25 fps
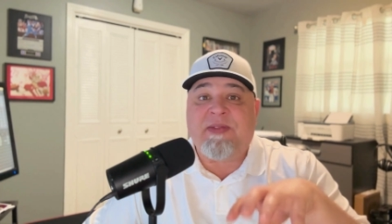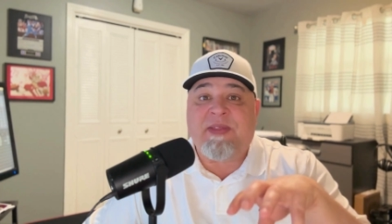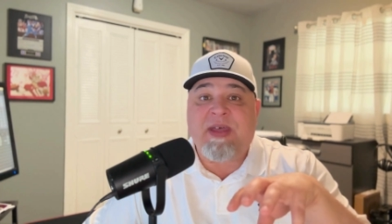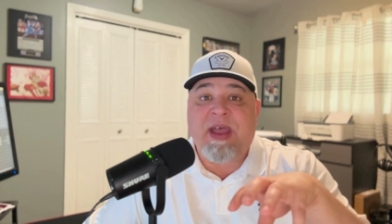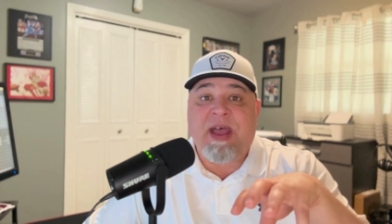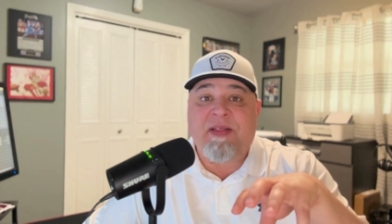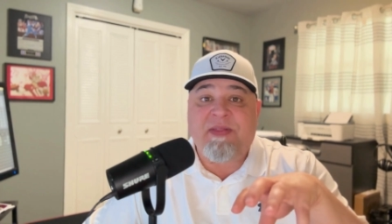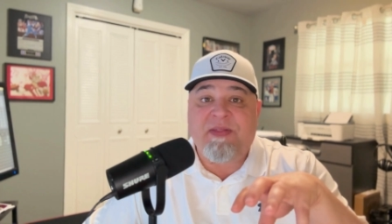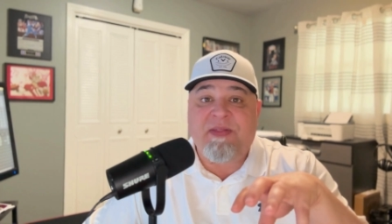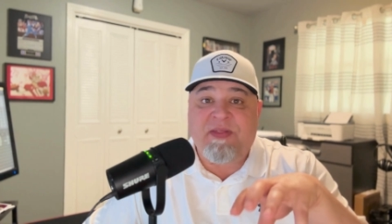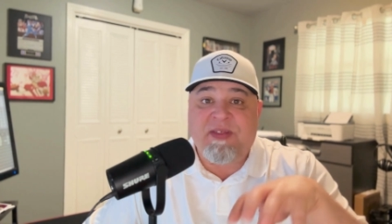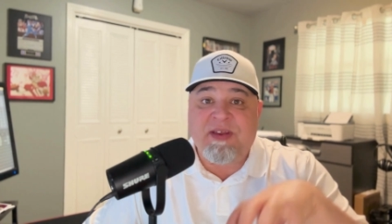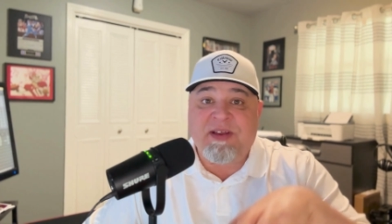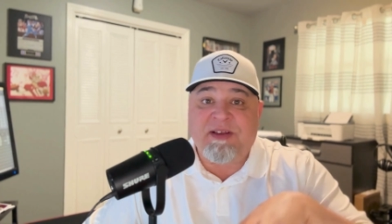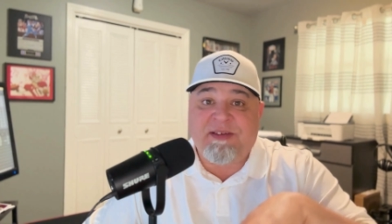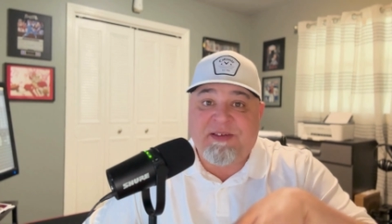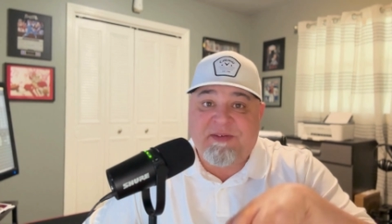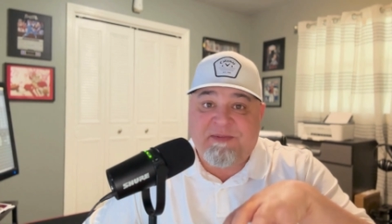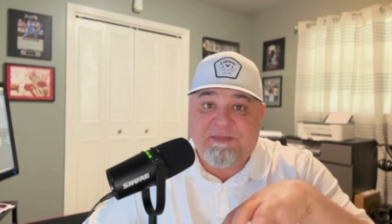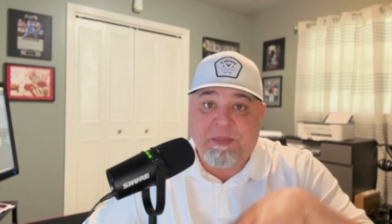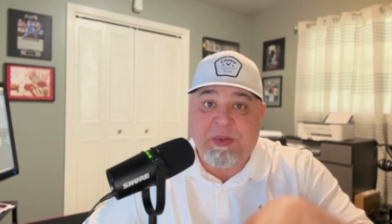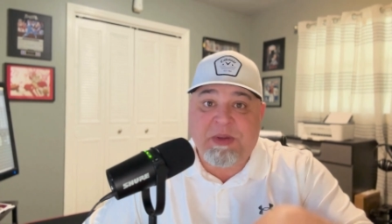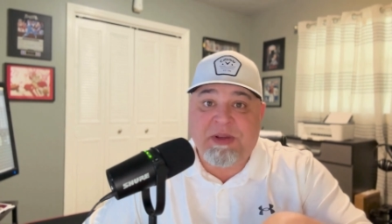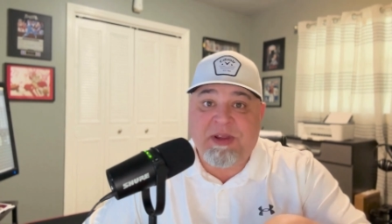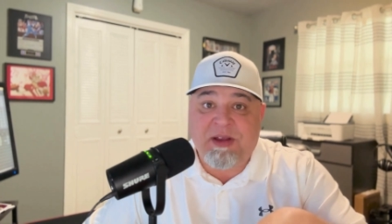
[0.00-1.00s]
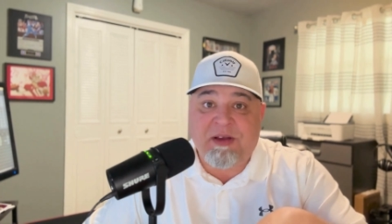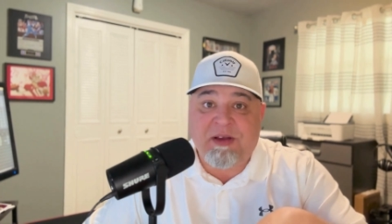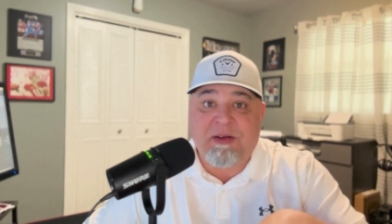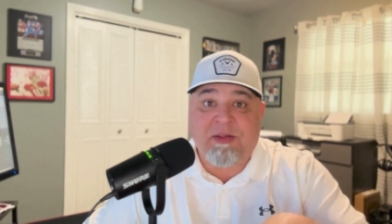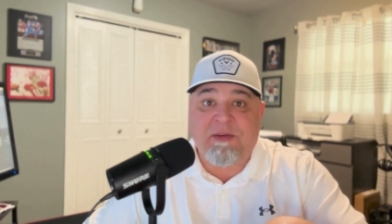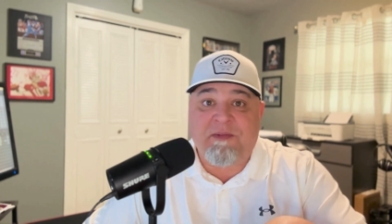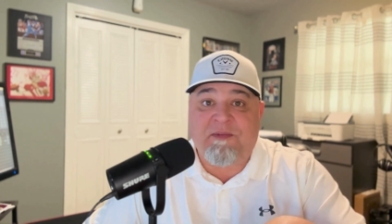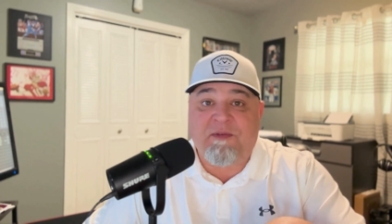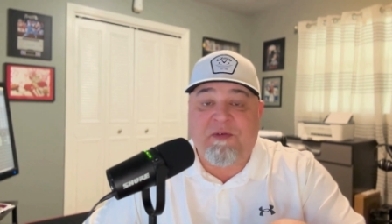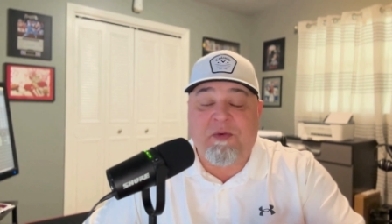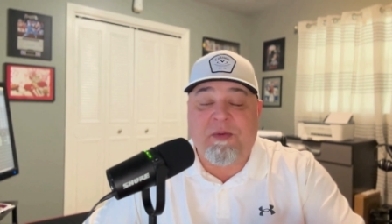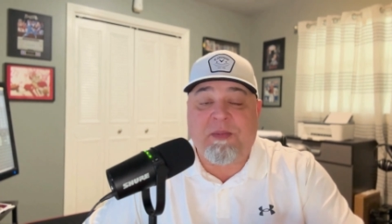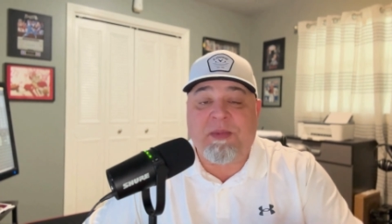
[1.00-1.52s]
that this particular
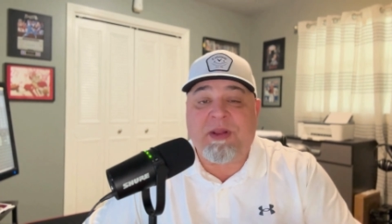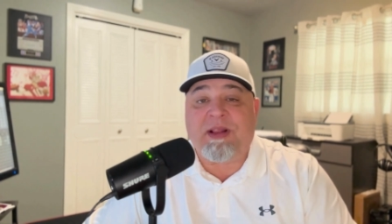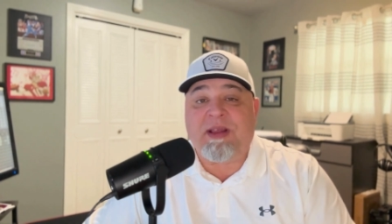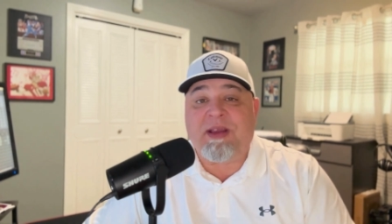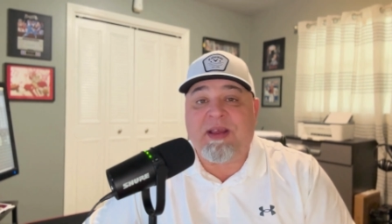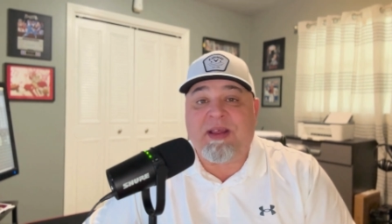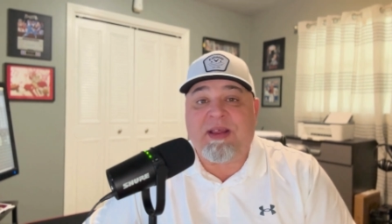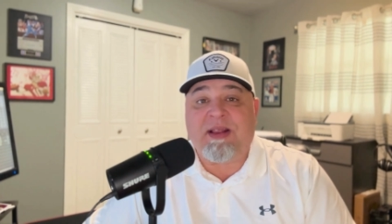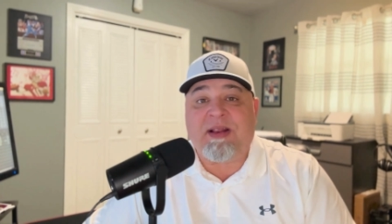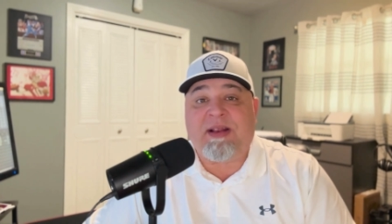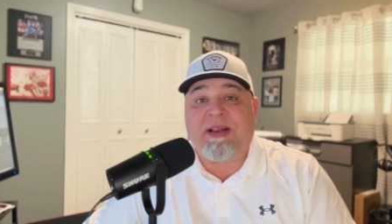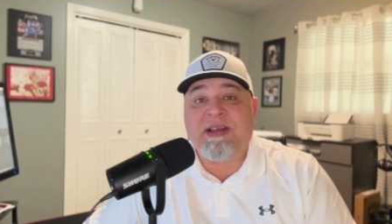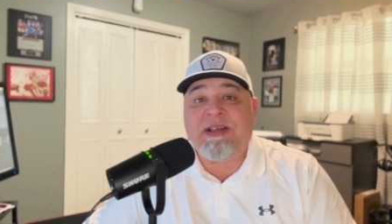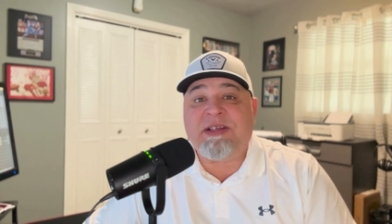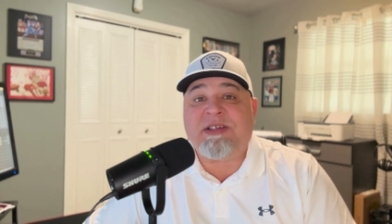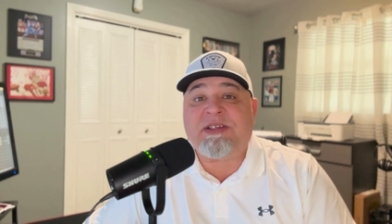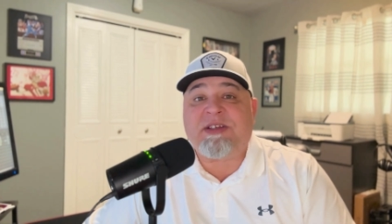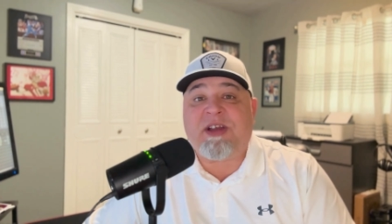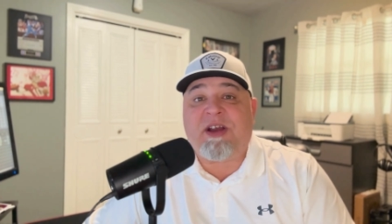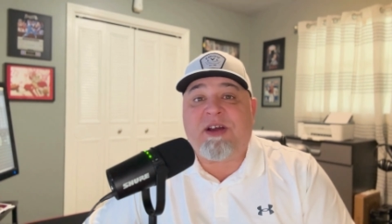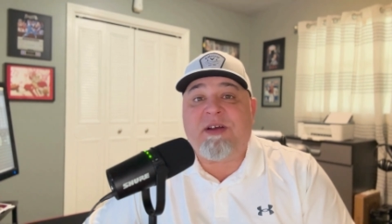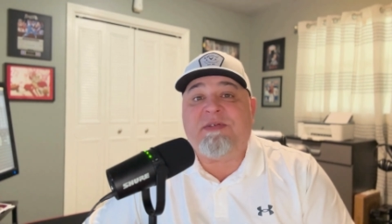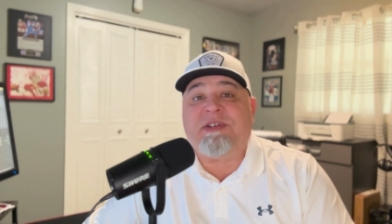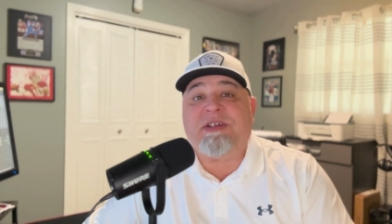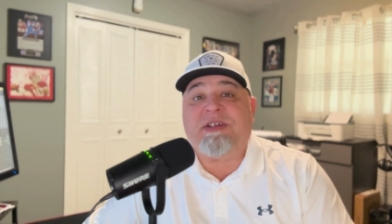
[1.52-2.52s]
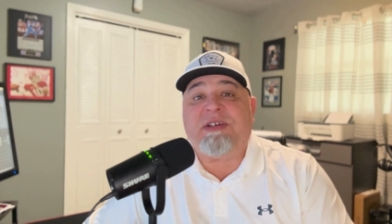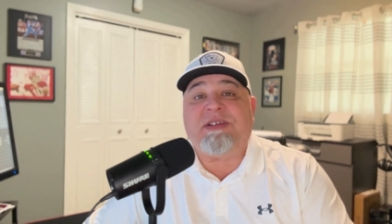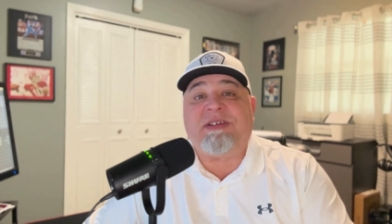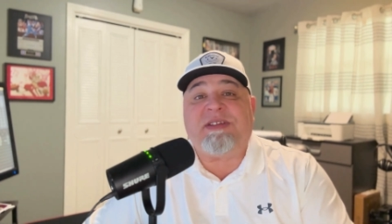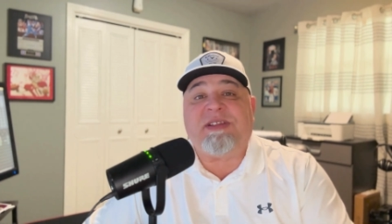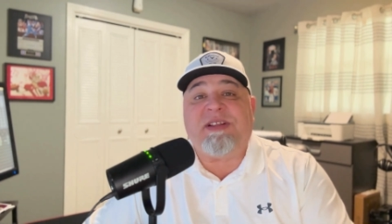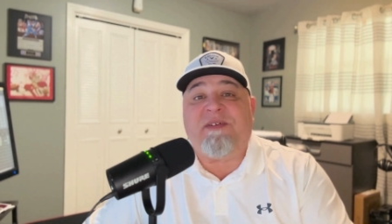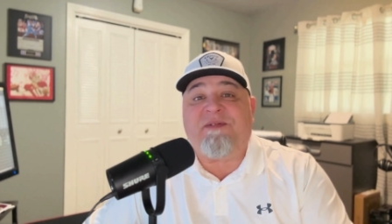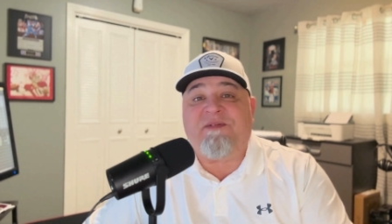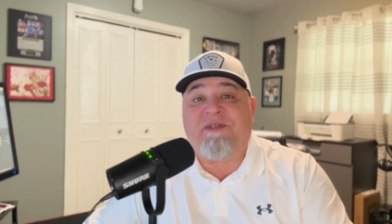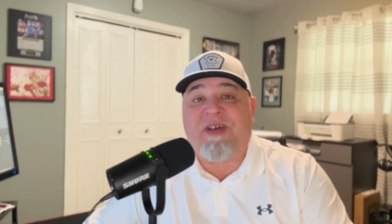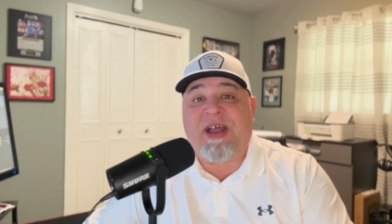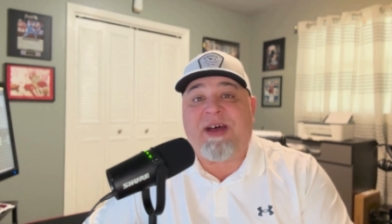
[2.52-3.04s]
formula at least serves as
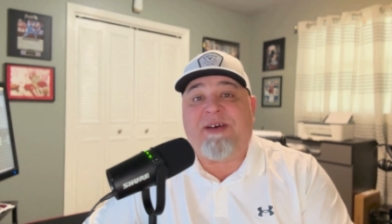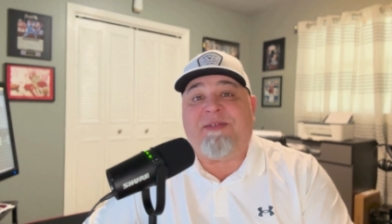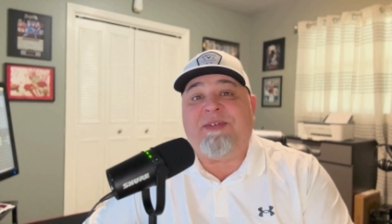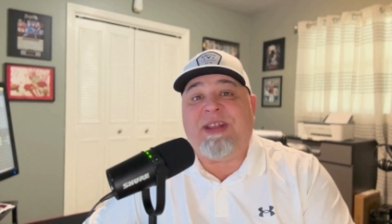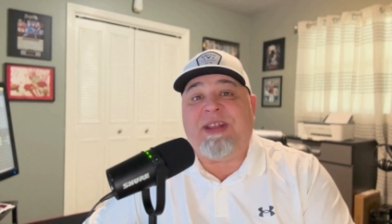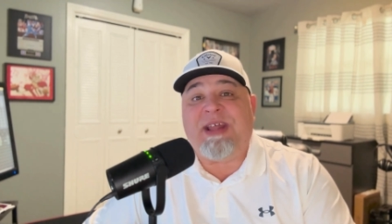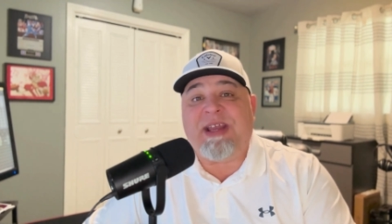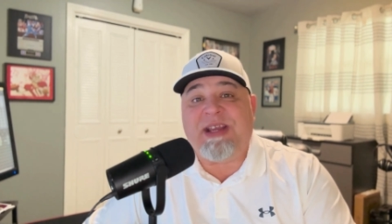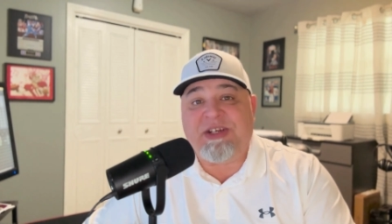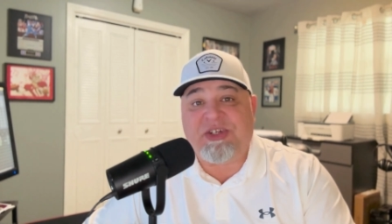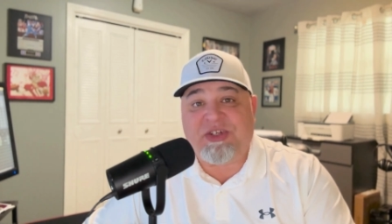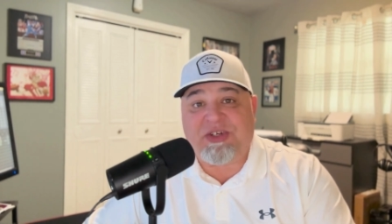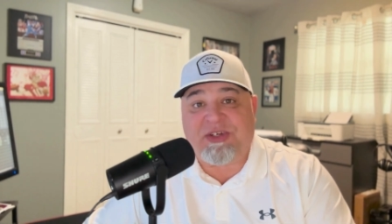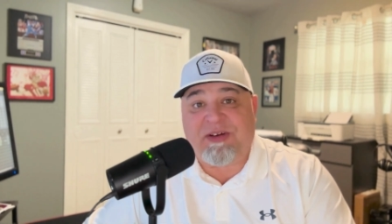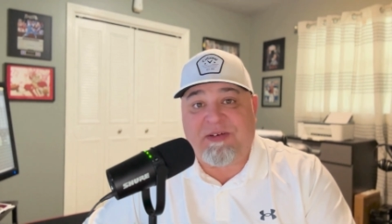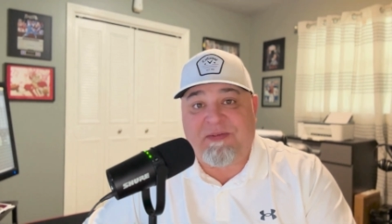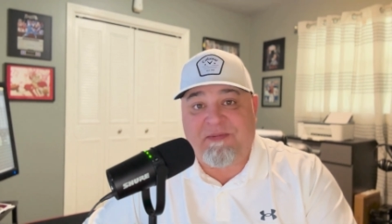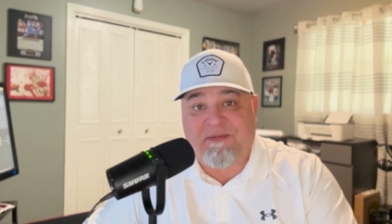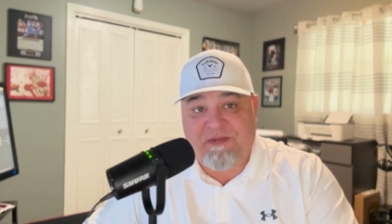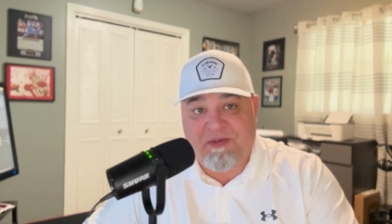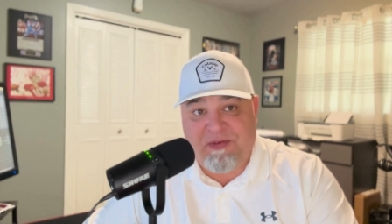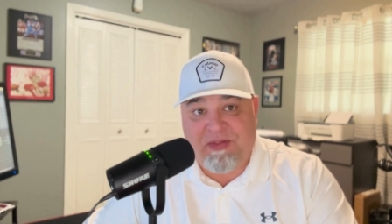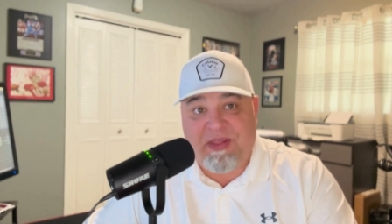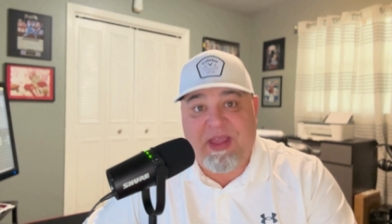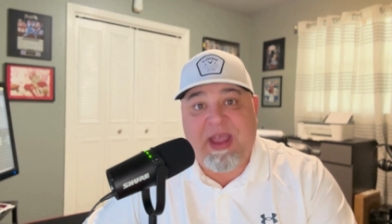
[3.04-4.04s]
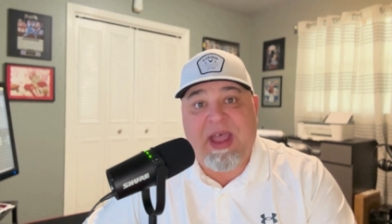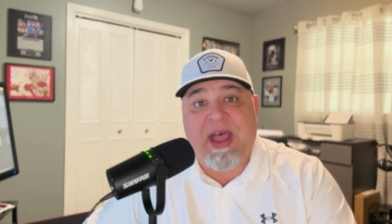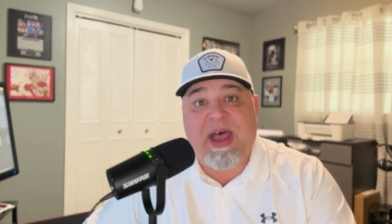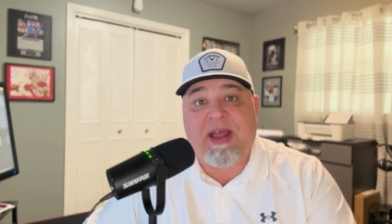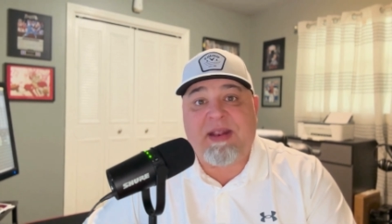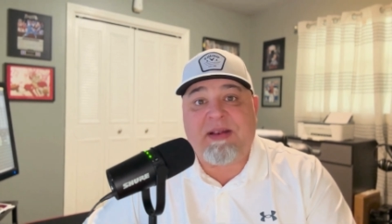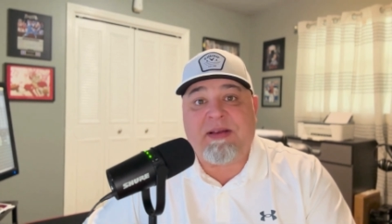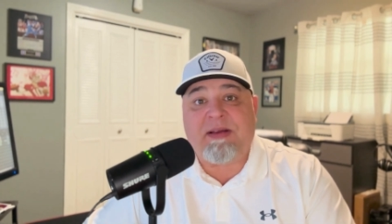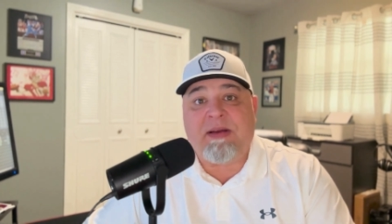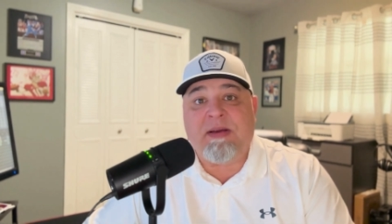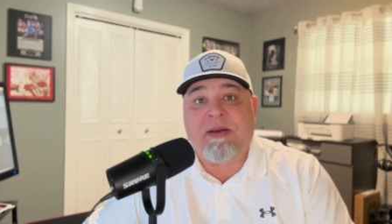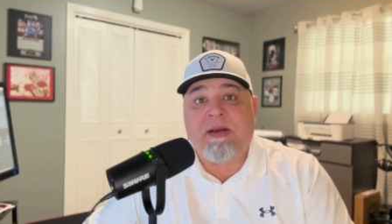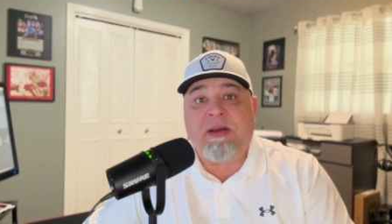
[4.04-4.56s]
the foundation for that.